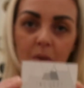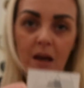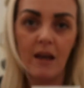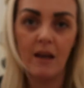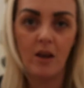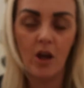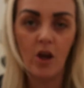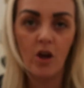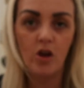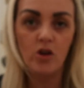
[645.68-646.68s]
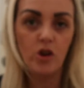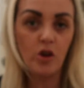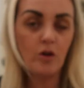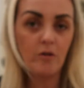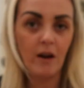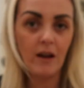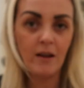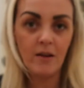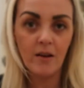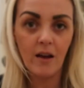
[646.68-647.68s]
make
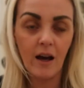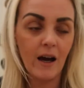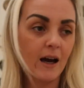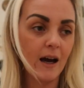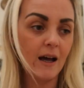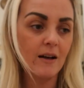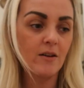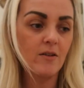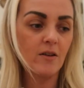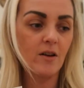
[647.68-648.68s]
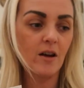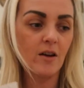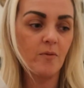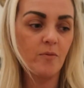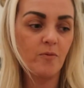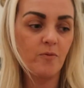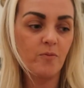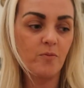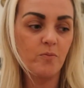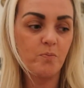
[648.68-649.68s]
jewellery, and
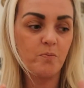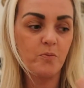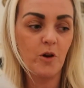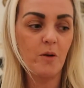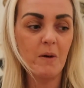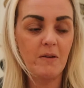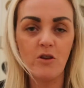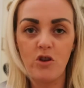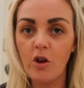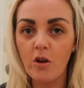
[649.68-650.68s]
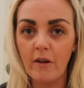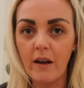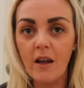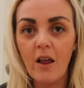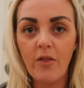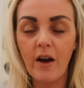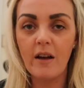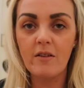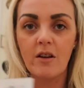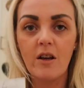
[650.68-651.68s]
basically jewellery
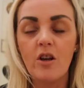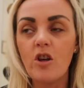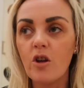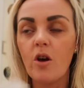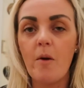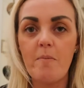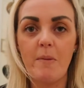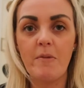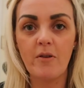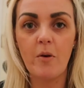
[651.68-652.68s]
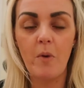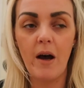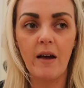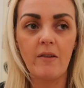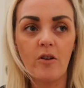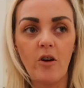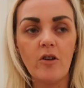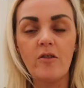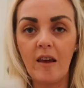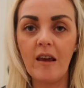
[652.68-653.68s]
that mamas can wear,
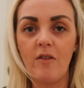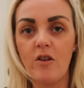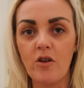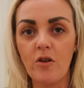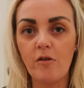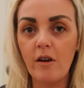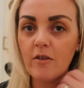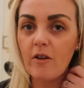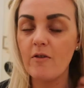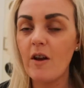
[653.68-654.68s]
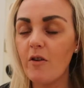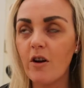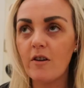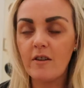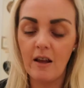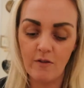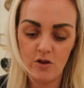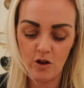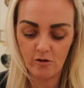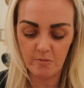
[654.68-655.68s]
so teething jewellery. So if you've never heard of teething
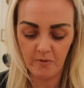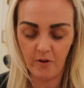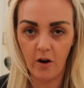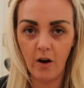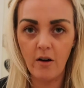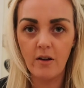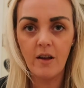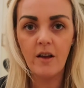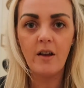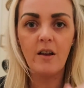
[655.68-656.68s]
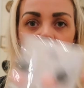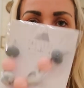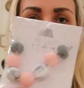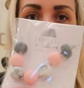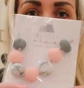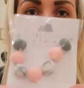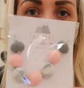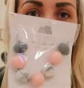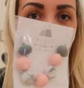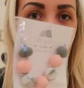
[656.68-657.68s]
jewellery before, this is
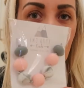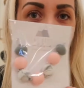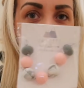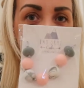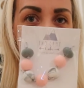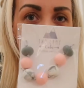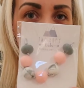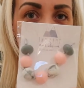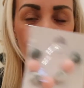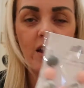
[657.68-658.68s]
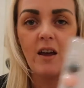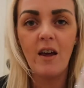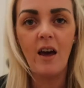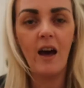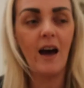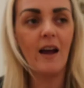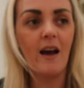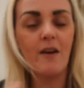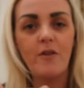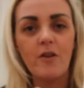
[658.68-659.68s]
a piece of teething jewellery. I
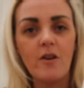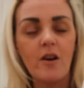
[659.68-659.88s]
have